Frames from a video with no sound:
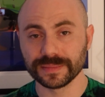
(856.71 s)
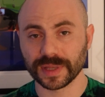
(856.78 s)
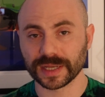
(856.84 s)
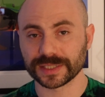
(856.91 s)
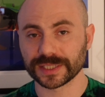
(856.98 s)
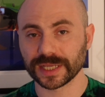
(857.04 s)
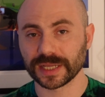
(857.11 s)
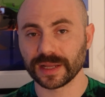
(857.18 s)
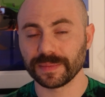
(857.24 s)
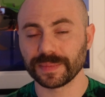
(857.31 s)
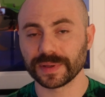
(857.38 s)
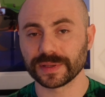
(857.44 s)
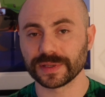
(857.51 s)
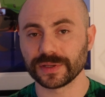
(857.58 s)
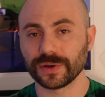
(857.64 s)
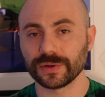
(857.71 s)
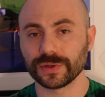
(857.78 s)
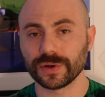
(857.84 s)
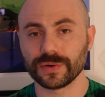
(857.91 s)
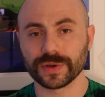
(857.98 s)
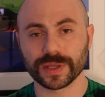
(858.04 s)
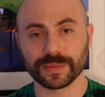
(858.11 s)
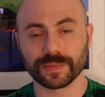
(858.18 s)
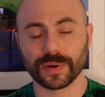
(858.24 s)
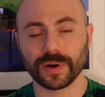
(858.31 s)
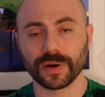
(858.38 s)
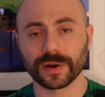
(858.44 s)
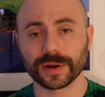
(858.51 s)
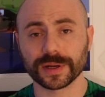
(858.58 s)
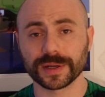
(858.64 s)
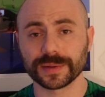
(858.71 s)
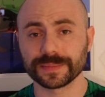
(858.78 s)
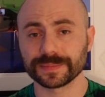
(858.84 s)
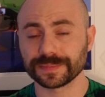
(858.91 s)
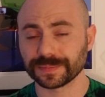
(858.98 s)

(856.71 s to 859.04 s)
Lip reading: I set up in Yoyogi Park.